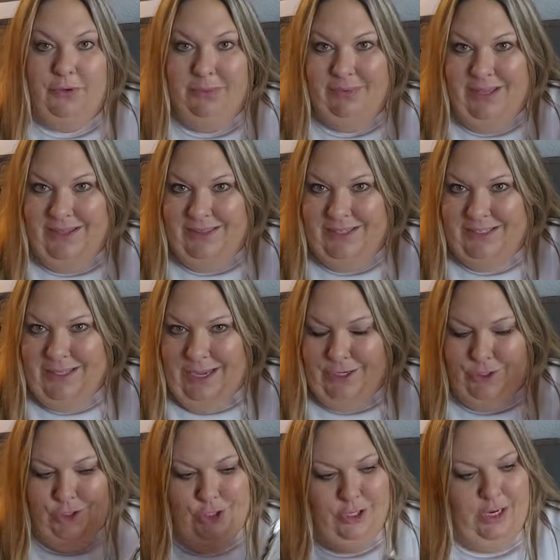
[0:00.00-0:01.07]
We played this
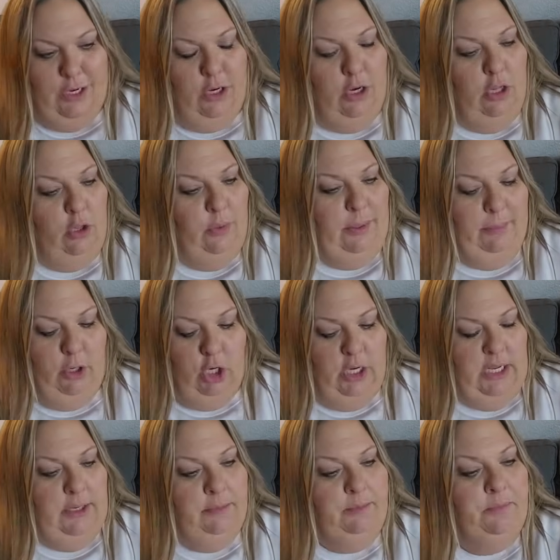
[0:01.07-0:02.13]
last year at our Halloween
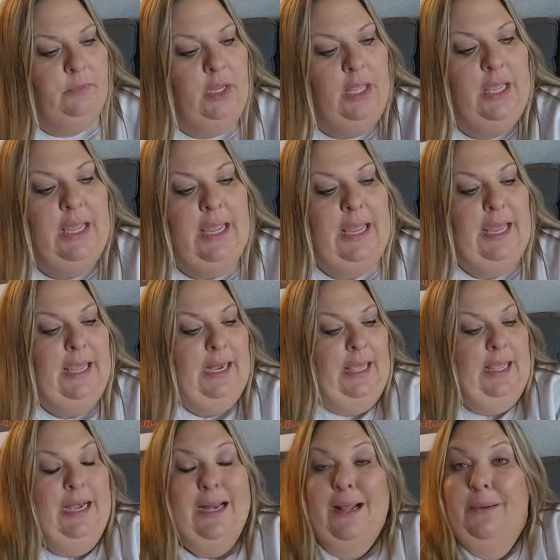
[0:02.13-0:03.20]
party. It
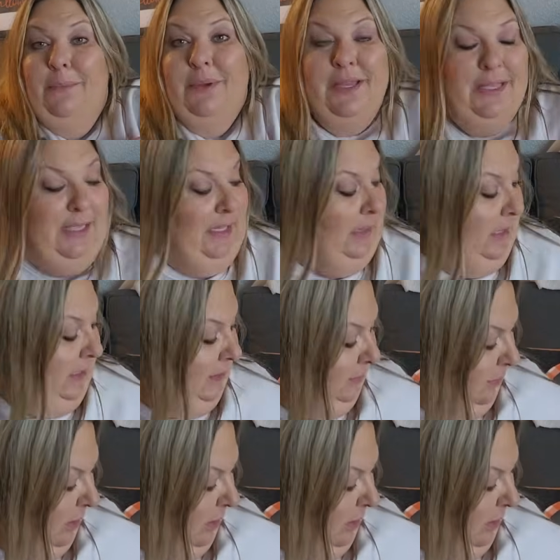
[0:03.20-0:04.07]
ended up in this